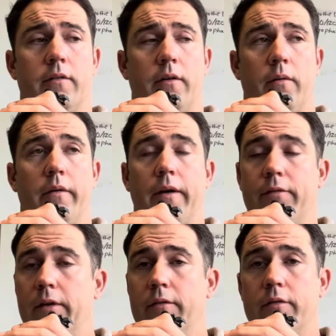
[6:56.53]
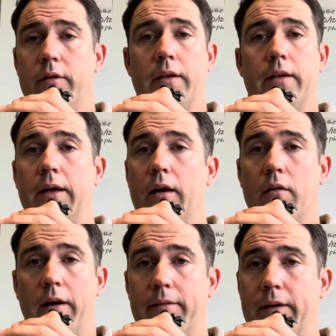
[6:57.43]
So if you've set the
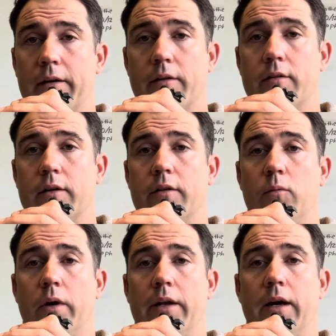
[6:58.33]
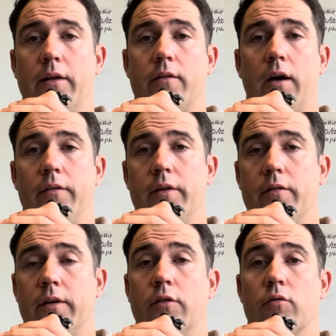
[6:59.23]
aircraft down at 61 knots,
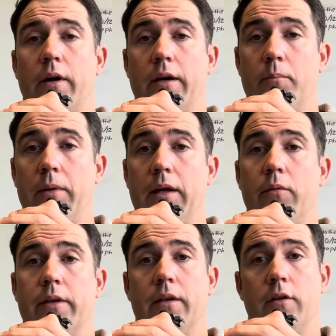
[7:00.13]
obviously try to be within the